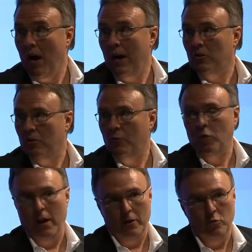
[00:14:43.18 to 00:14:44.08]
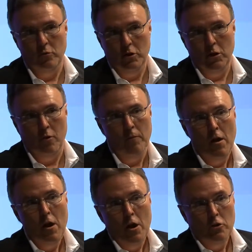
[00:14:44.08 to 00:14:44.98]
not see if we can't do a deal?
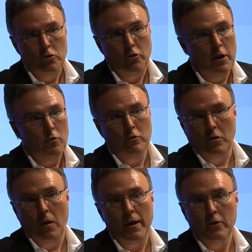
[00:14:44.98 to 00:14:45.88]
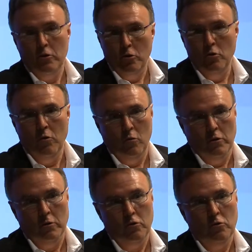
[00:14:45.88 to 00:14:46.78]
So they were delighted to do it
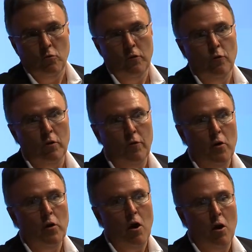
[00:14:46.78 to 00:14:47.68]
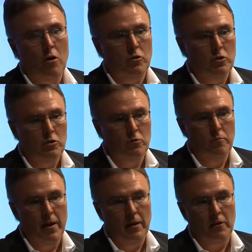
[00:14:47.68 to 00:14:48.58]
with us. We've worked very hard to
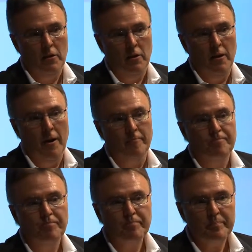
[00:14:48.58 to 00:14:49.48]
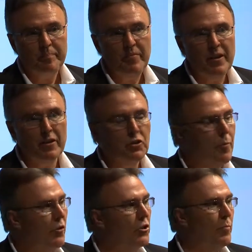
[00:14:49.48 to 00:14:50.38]
make the
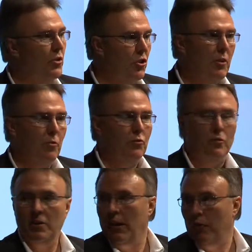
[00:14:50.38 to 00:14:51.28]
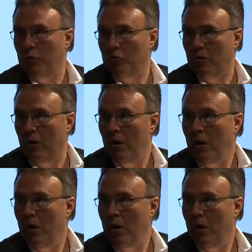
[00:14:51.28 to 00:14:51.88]
experience be seamless with television